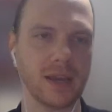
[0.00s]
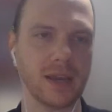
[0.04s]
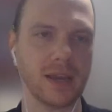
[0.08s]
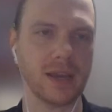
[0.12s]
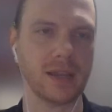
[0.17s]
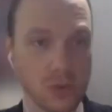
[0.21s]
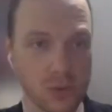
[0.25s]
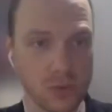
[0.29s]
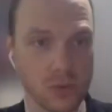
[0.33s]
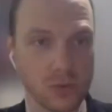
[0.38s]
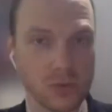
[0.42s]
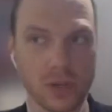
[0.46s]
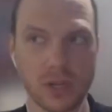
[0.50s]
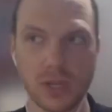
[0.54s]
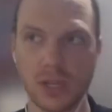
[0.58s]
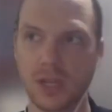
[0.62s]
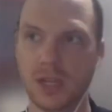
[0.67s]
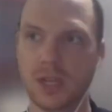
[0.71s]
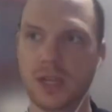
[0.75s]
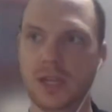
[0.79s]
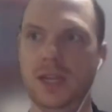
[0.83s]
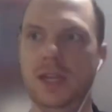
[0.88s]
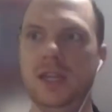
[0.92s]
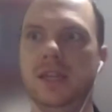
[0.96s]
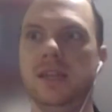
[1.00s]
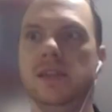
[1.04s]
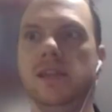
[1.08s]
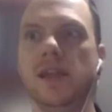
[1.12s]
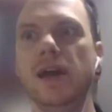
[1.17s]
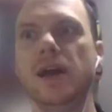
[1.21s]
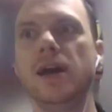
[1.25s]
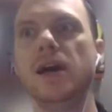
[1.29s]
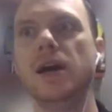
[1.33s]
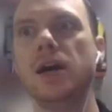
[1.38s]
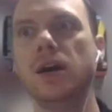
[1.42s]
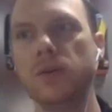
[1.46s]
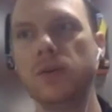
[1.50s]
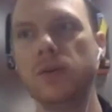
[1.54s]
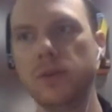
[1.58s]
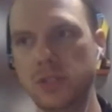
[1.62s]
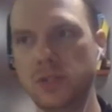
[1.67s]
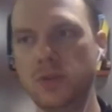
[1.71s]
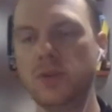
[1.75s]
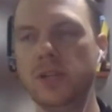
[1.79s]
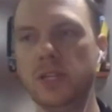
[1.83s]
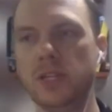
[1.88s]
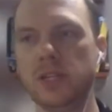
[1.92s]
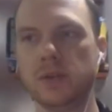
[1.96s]
query processing Gen 2,
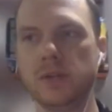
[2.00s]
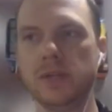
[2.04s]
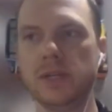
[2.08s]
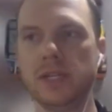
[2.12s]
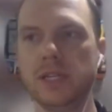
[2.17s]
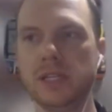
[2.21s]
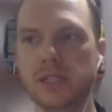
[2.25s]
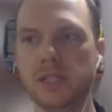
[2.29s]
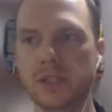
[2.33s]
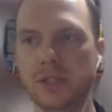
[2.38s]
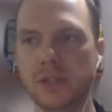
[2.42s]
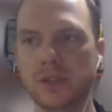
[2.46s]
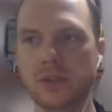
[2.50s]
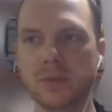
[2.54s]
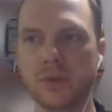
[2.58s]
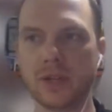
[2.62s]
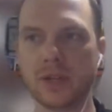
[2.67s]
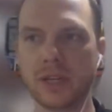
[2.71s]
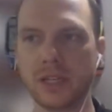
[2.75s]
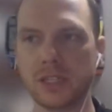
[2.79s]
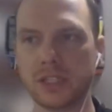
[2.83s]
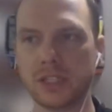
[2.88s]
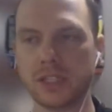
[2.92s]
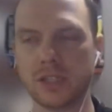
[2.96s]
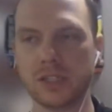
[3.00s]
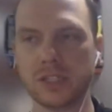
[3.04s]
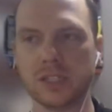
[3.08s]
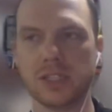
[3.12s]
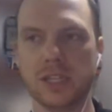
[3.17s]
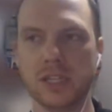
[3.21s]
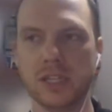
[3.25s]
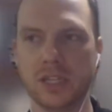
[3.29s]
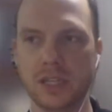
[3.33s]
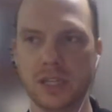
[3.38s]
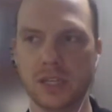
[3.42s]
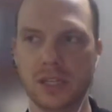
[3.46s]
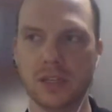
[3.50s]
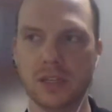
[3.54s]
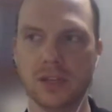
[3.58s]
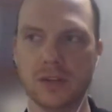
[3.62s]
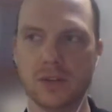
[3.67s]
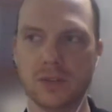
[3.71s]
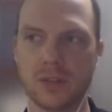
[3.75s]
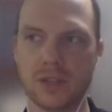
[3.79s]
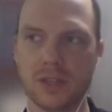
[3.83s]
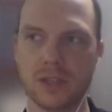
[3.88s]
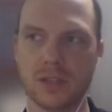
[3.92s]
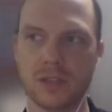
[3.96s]
and now in 2022 we're going to start
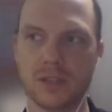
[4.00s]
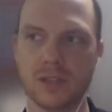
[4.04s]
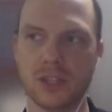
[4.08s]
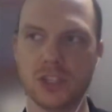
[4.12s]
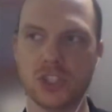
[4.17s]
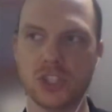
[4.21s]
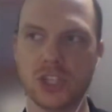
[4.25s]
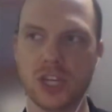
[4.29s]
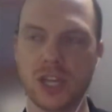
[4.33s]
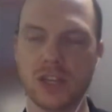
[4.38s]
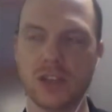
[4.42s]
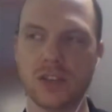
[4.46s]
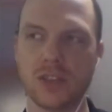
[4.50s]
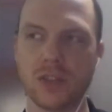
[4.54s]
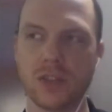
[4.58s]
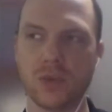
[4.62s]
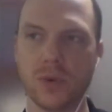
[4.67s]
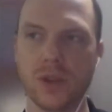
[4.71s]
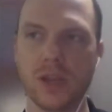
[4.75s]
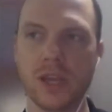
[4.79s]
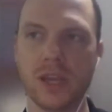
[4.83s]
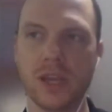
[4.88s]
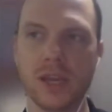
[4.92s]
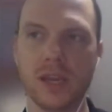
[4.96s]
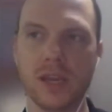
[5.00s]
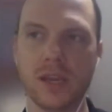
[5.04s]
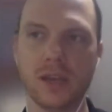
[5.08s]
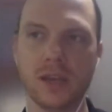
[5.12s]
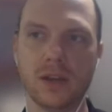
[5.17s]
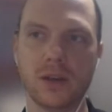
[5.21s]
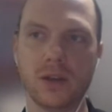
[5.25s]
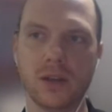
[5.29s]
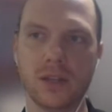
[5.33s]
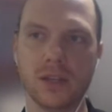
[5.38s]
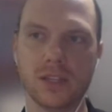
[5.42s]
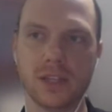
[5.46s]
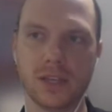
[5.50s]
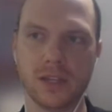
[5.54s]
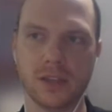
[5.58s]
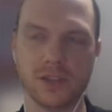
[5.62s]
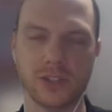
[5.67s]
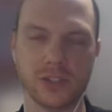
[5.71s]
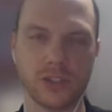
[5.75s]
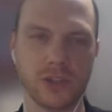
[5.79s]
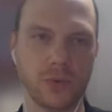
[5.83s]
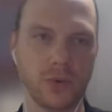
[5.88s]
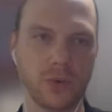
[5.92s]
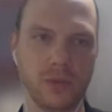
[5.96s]
seeing the Gen 3
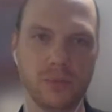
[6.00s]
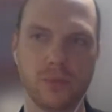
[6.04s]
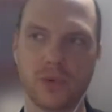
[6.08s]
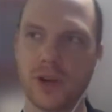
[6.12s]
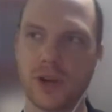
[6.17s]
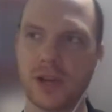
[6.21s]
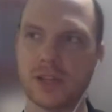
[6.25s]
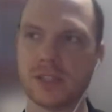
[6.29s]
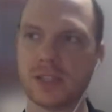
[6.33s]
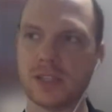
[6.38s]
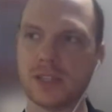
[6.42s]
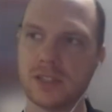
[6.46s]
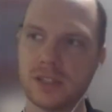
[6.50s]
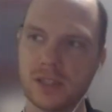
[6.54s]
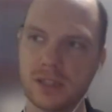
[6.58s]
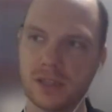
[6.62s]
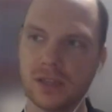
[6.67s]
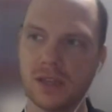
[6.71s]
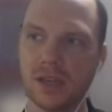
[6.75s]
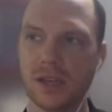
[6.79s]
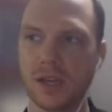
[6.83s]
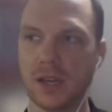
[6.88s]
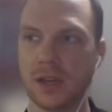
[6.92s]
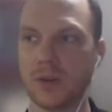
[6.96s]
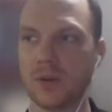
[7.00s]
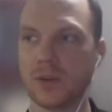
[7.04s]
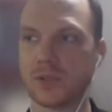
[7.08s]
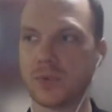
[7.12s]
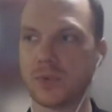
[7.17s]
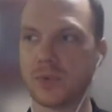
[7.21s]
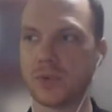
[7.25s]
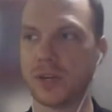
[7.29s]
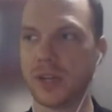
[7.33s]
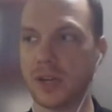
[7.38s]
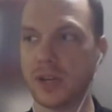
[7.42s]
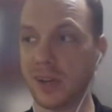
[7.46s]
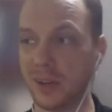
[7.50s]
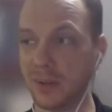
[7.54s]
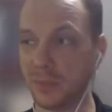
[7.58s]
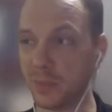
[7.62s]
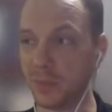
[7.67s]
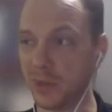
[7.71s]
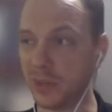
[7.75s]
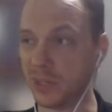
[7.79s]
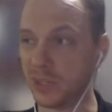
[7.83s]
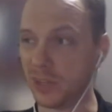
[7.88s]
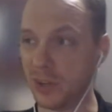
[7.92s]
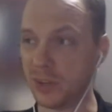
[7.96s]
intelligent query processing, which I'm
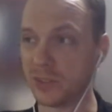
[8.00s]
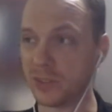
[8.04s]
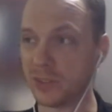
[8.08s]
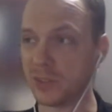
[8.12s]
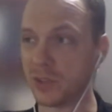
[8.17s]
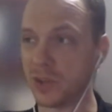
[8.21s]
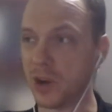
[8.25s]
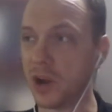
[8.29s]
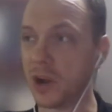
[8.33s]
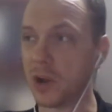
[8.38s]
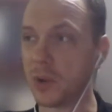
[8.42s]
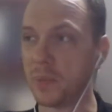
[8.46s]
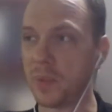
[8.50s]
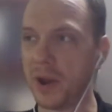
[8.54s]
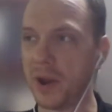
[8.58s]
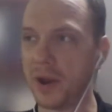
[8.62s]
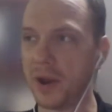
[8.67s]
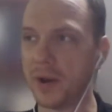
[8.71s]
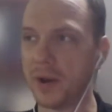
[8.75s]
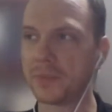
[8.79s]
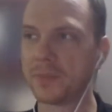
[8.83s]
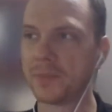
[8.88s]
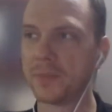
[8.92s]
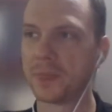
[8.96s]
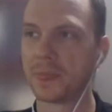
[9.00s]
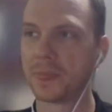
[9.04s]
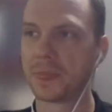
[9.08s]
going to also talk about.